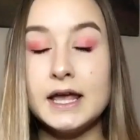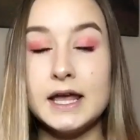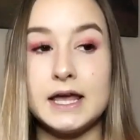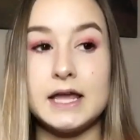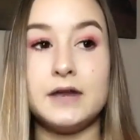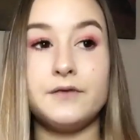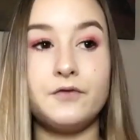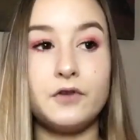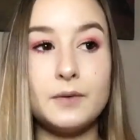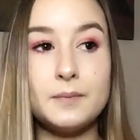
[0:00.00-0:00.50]

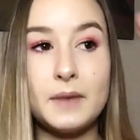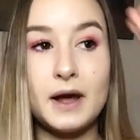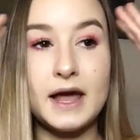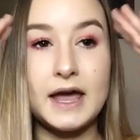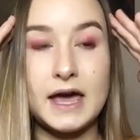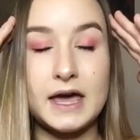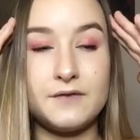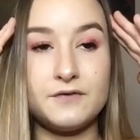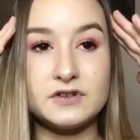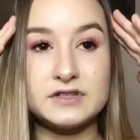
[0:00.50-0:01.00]
And for my
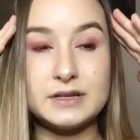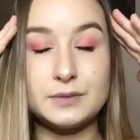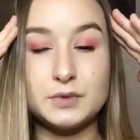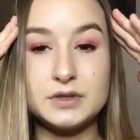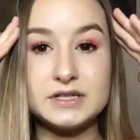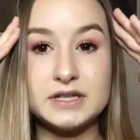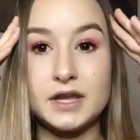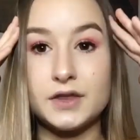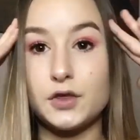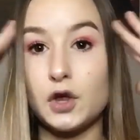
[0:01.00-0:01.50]
head, for some
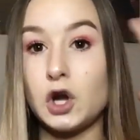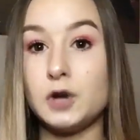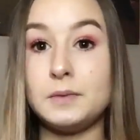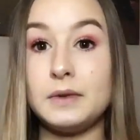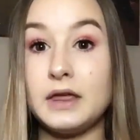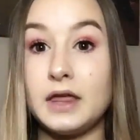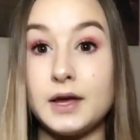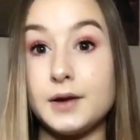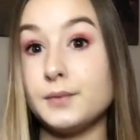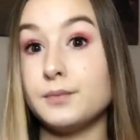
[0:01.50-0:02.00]
reason, I thought it'd be
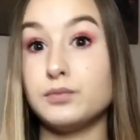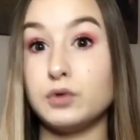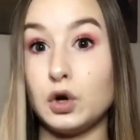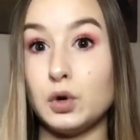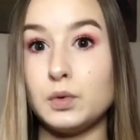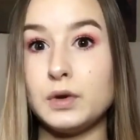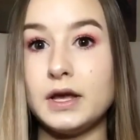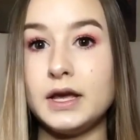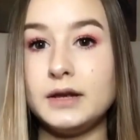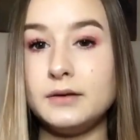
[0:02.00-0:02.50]
like
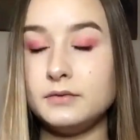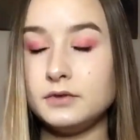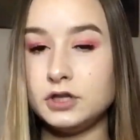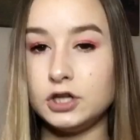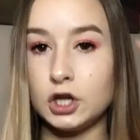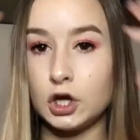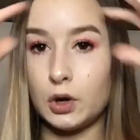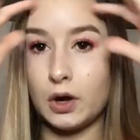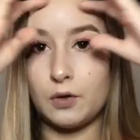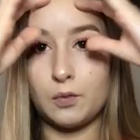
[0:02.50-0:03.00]
broken.
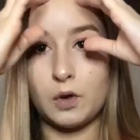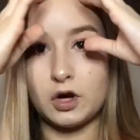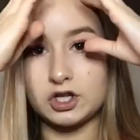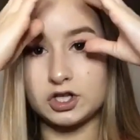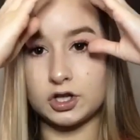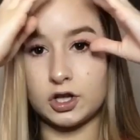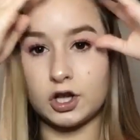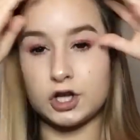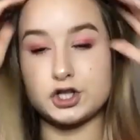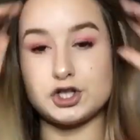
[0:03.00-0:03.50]
I watch a
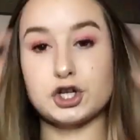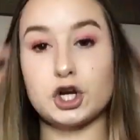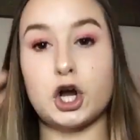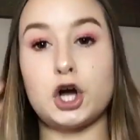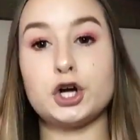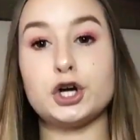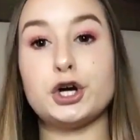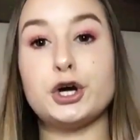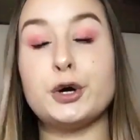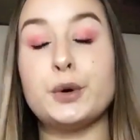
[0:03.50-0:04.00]
lot of
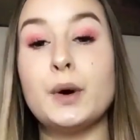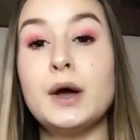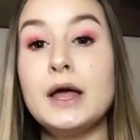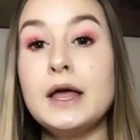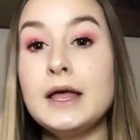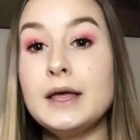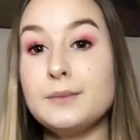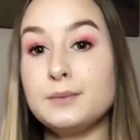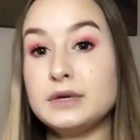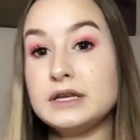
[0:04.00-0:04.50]
Chicago
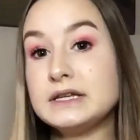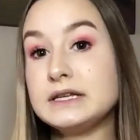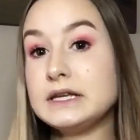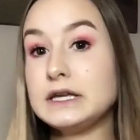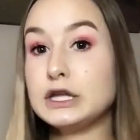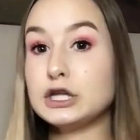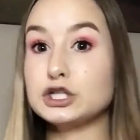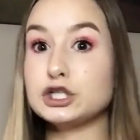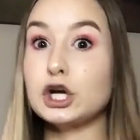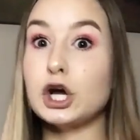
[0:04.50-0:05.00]
PD
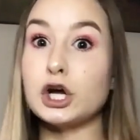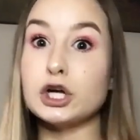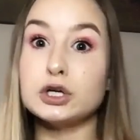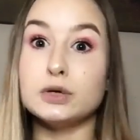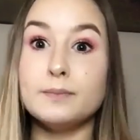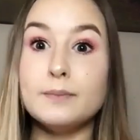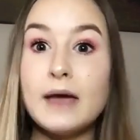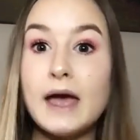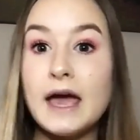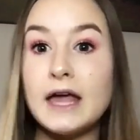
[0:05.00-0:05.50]
and Chicago
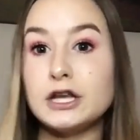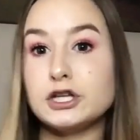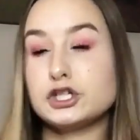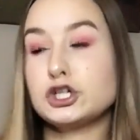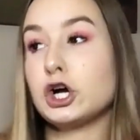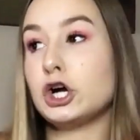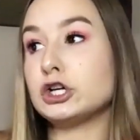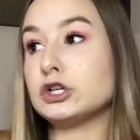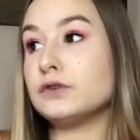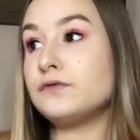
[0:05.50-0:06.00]
Med and
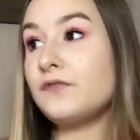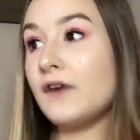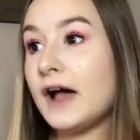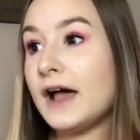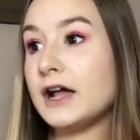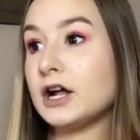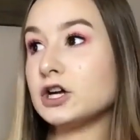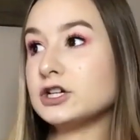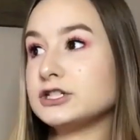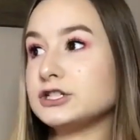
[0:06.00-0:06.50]
Chicago
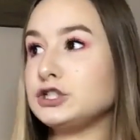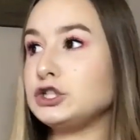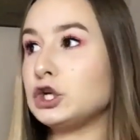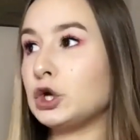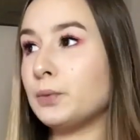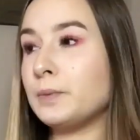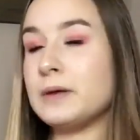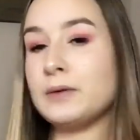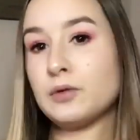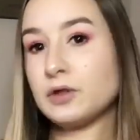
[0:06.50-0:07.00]
Fires,
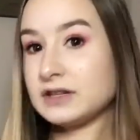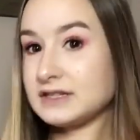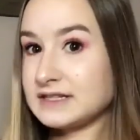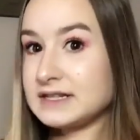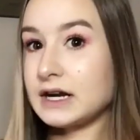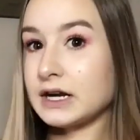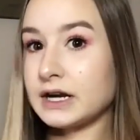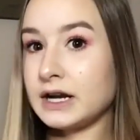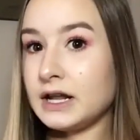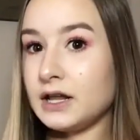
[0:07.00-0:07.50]
and people
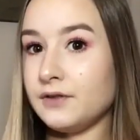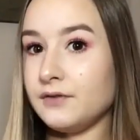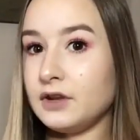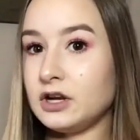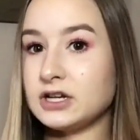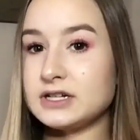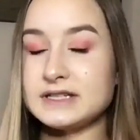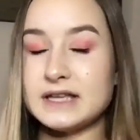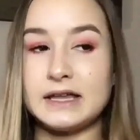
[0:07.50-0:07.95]
stuck in elevators that